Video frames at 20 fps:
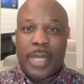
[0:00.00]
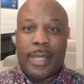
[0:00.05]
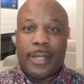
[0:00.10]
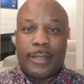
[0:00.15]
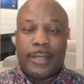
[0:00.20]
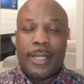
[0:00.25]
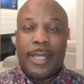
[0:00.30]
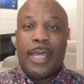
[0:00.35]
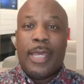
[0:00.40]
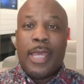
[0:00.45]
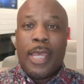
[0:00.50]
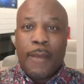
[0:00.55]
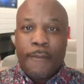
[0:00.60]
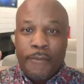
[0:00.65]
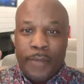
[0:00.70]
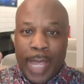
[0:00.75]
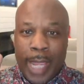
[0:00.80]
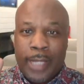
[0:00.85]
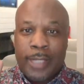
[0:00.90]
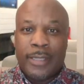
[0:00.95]
Both of them
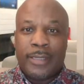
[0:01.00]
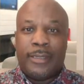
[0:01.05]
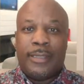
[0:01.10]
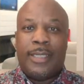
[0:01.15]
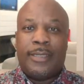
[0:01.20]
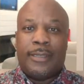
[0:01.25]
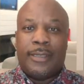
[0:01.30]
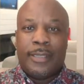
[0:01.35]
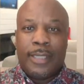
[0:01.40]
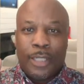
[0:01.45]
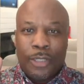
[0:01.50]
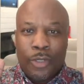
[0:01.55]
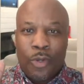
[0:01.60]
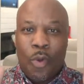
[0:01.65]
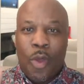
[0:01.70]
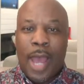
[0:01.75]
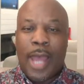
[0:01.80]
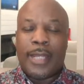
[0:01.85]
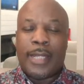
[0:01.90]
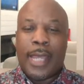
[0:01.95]
transferred from Pitt.
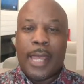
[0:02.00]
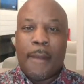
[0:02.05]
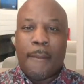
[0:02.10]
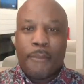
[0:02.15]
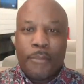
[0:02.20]
If